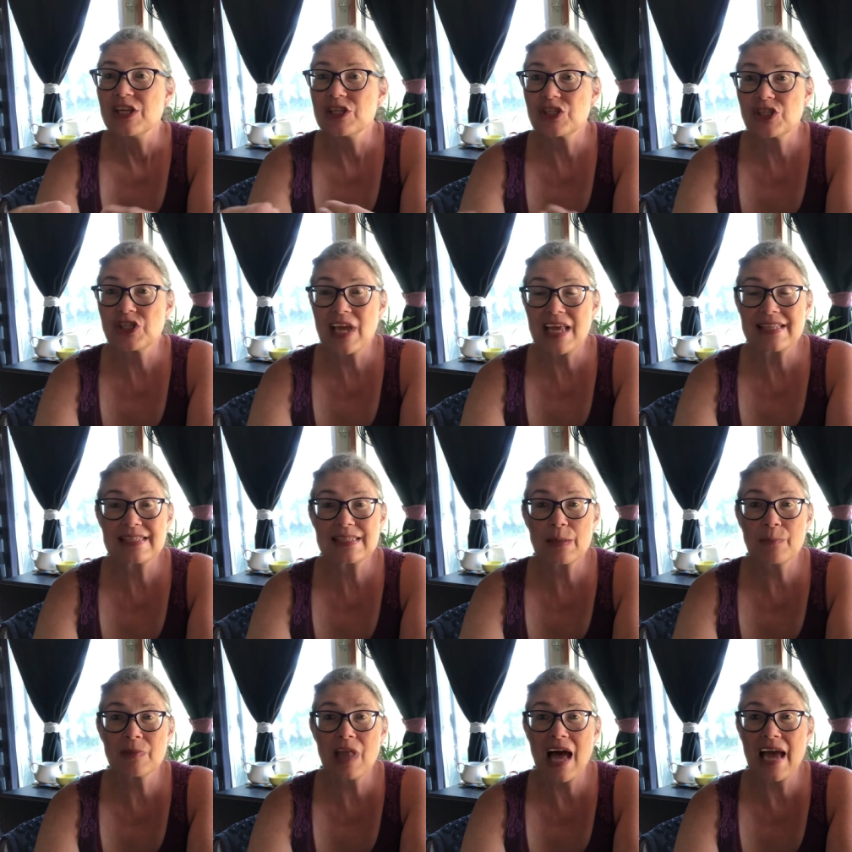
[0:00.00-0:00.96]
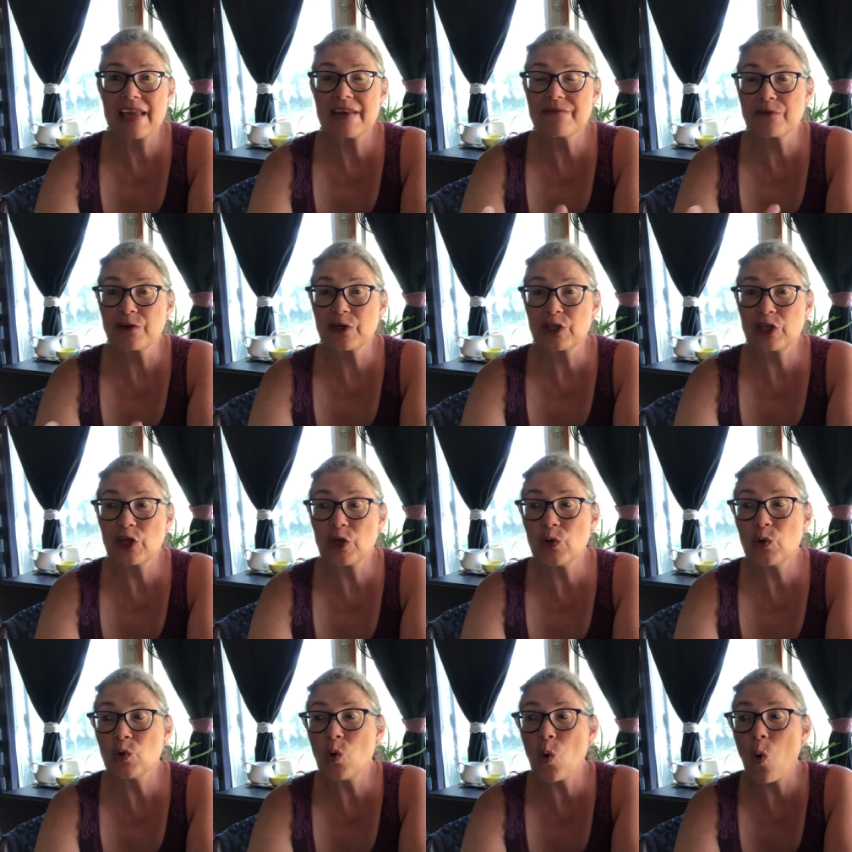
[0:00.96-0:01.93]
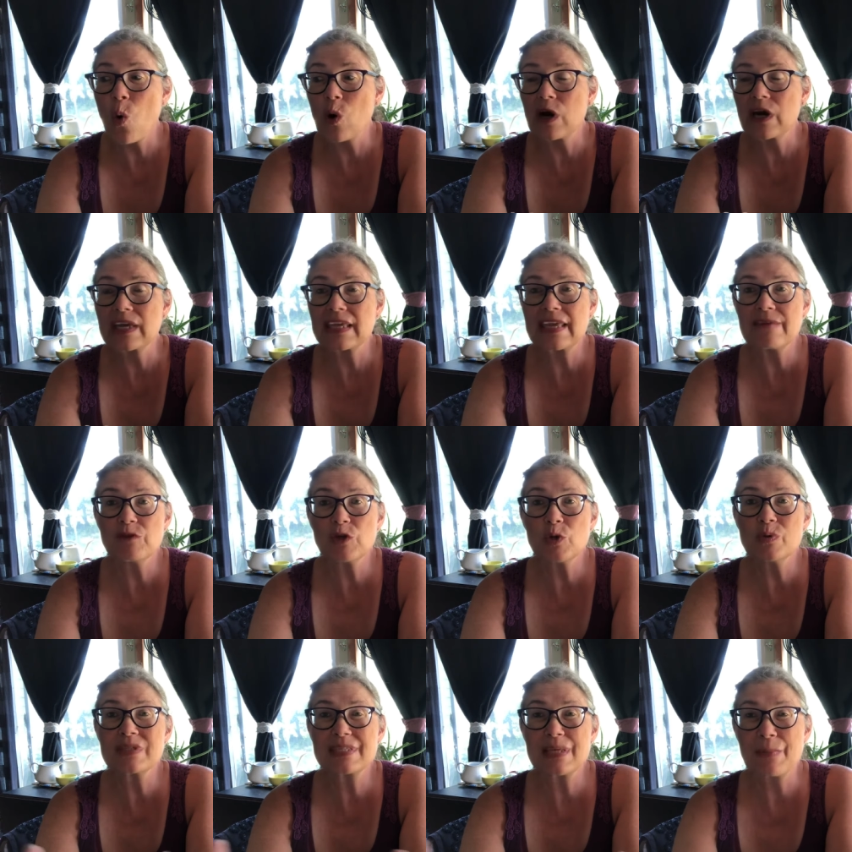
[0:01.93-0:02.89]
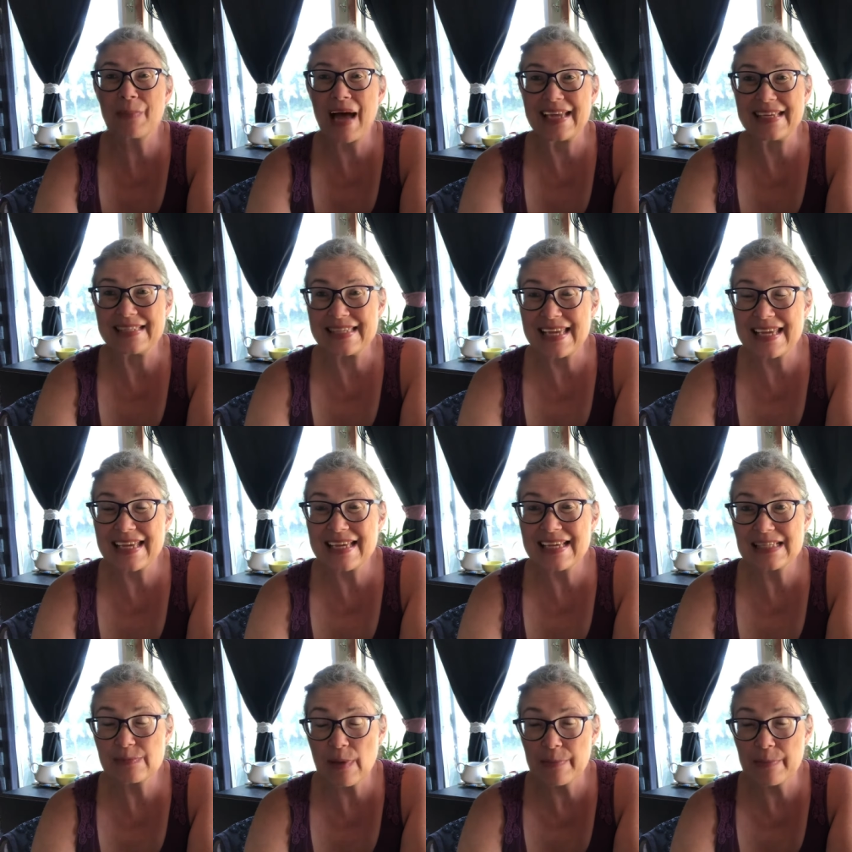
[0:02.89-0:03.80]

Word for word: shed some light for you or give you some ideas,